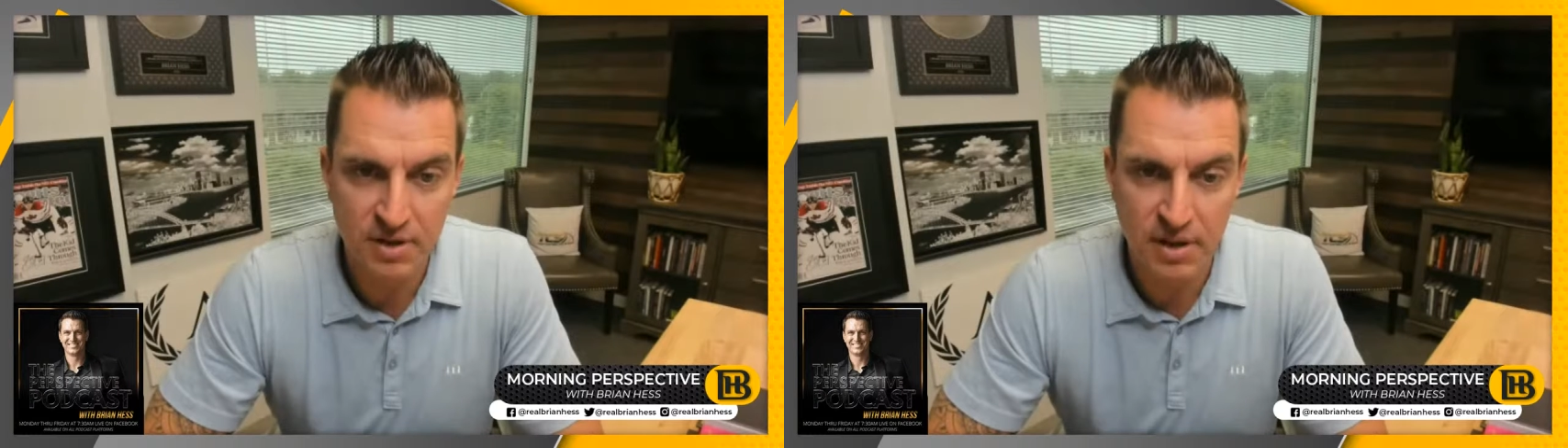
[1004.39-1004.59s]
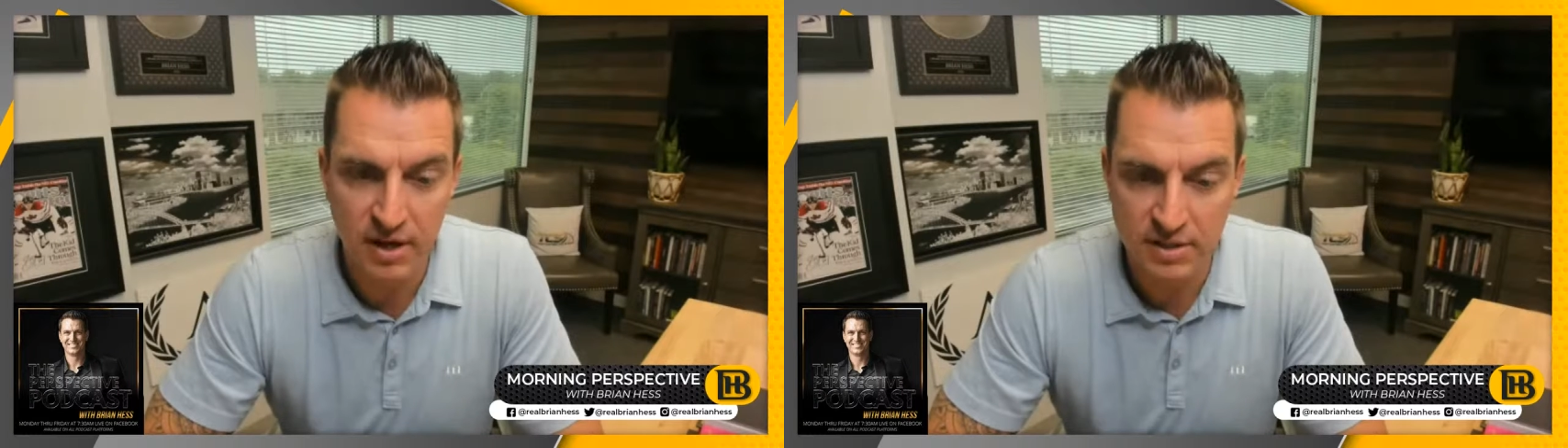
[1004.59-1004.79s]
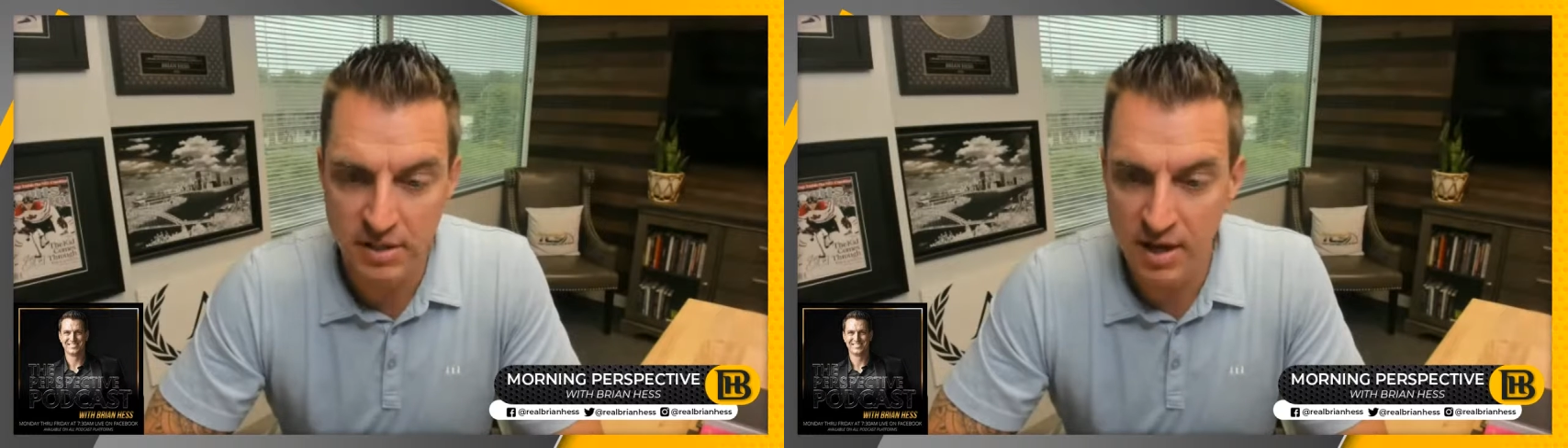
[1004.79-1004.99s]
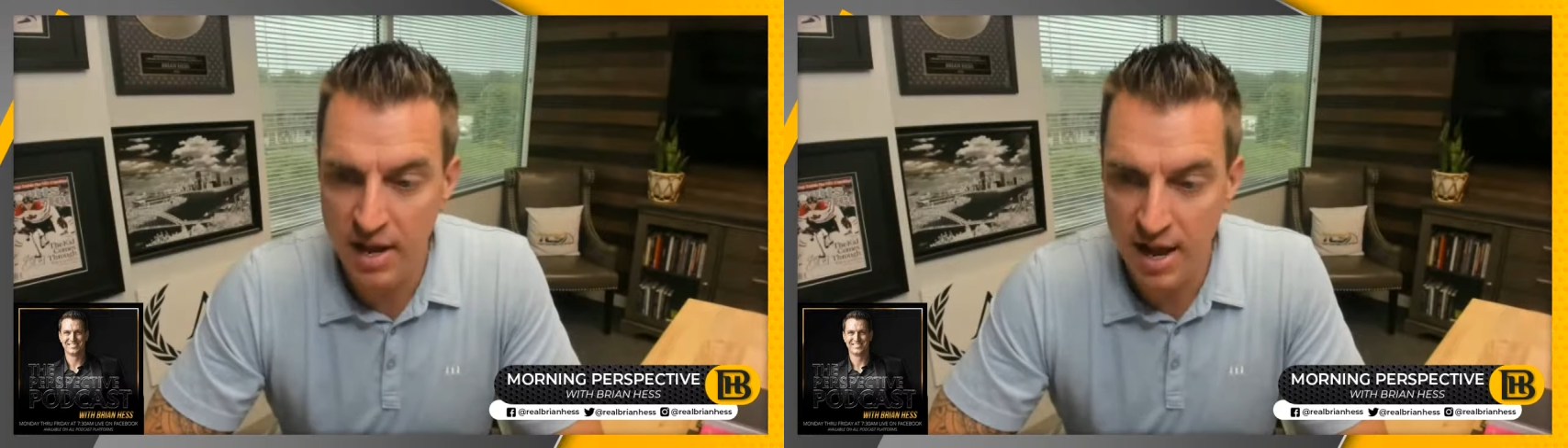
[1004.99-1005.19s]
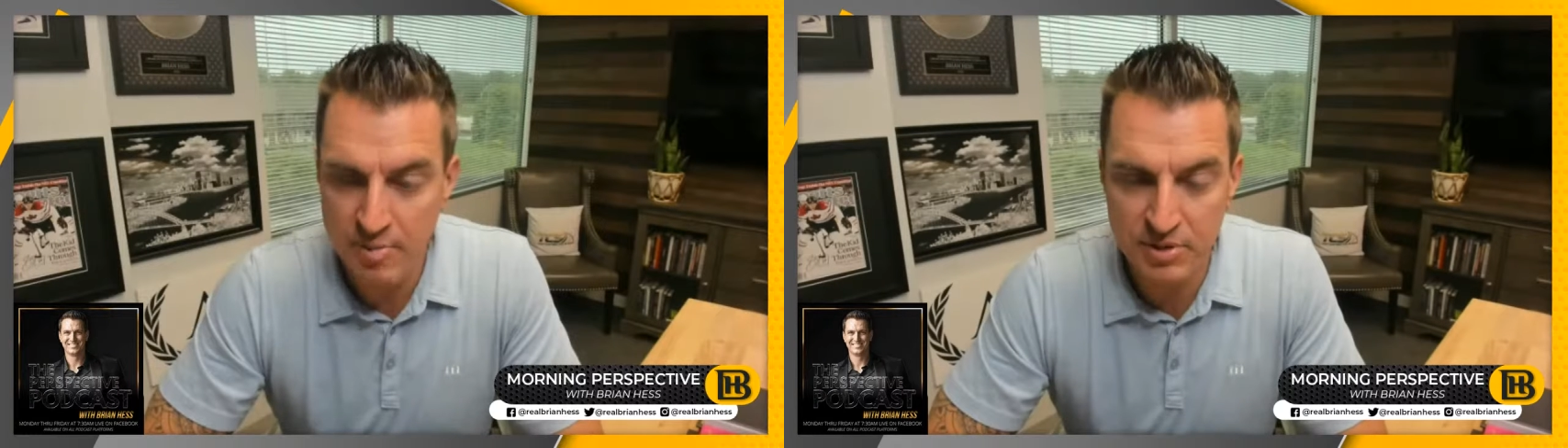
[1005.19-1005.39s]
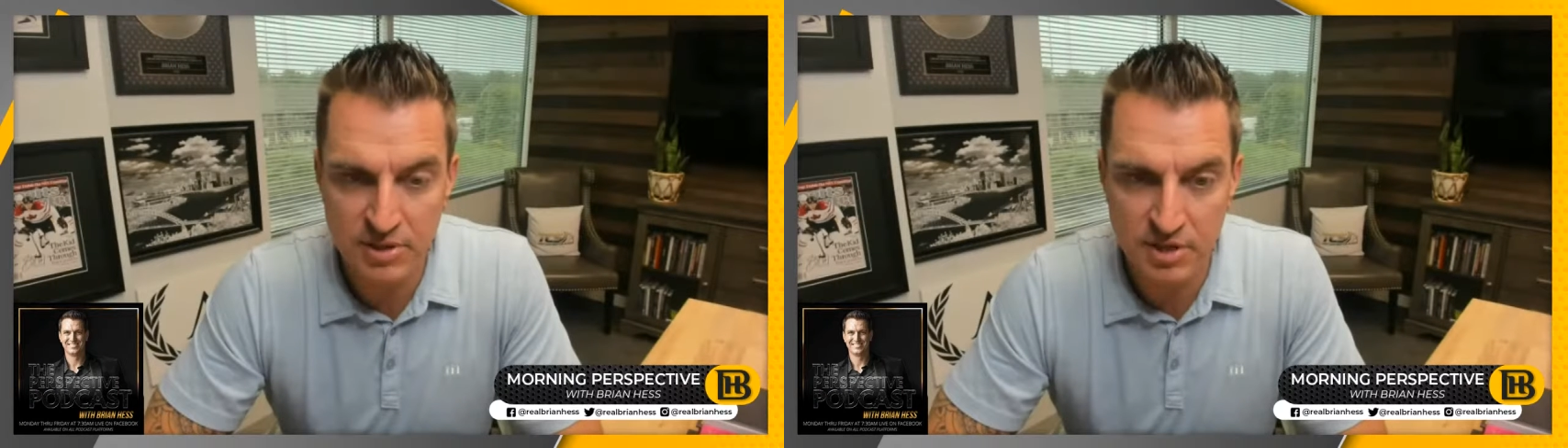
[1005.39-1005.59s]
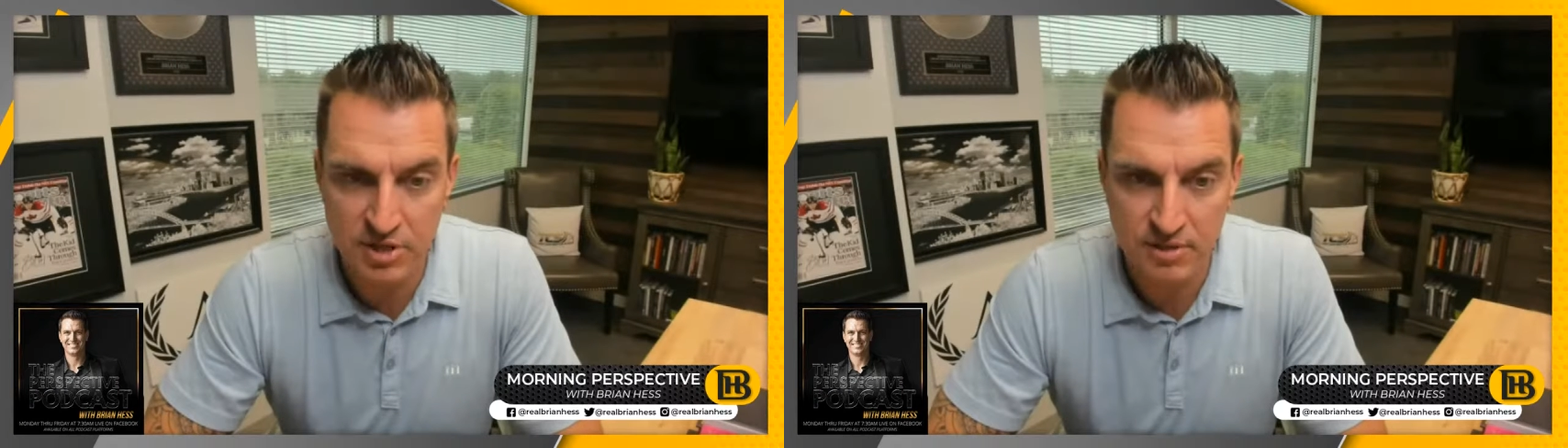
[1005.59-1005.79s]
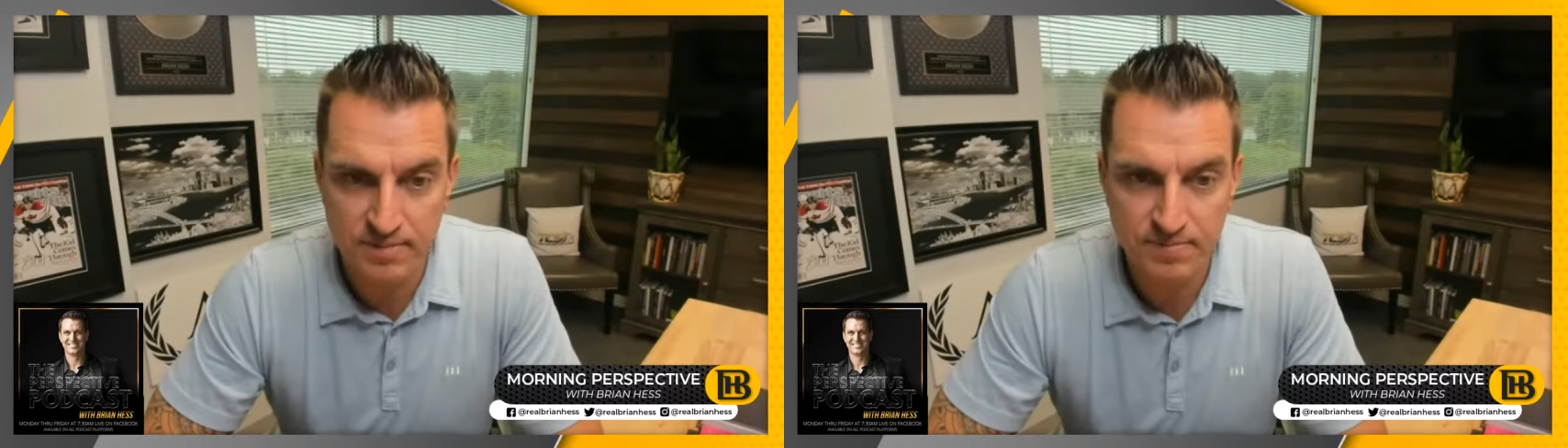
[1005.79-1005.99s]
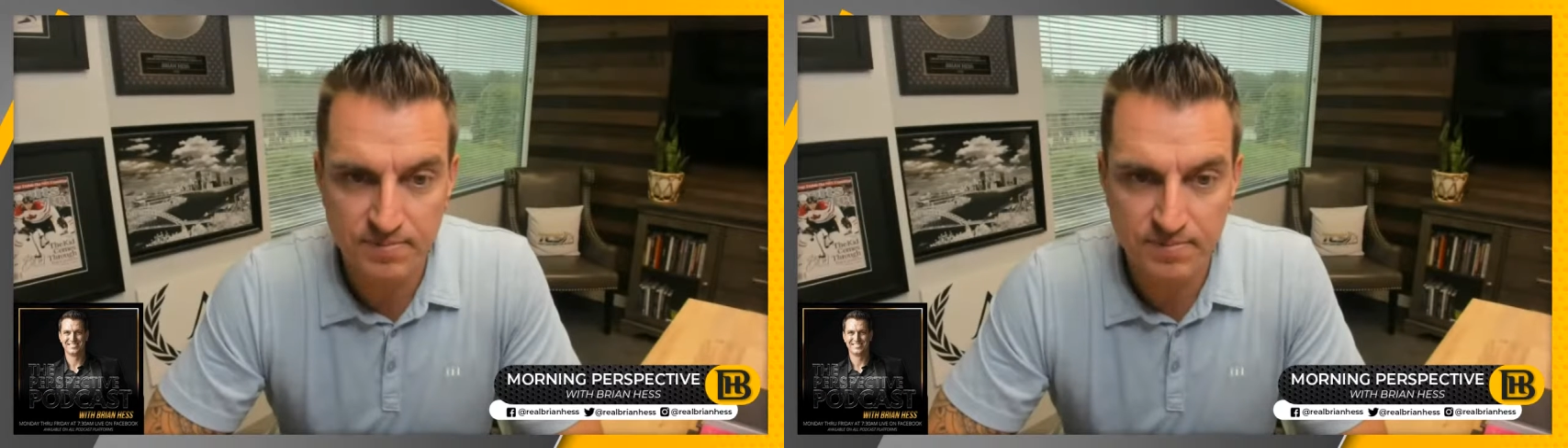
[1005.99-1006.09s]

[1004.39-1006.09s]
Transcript: that is in a high position